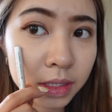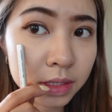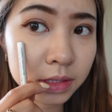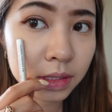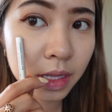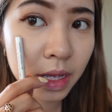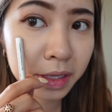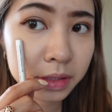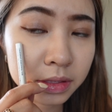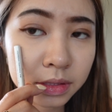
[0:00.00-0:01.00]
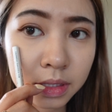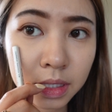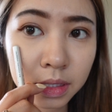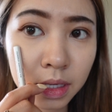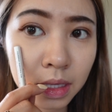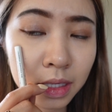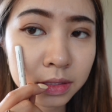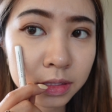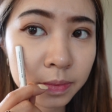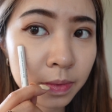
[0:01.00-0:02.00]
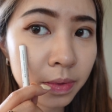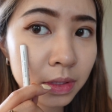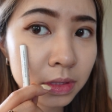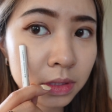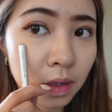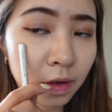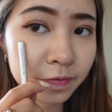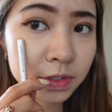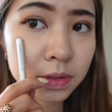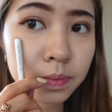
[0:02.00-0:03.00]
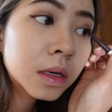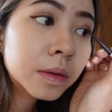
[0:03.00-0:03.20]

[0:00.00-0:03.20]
is lined, and I like to keep it pretty soft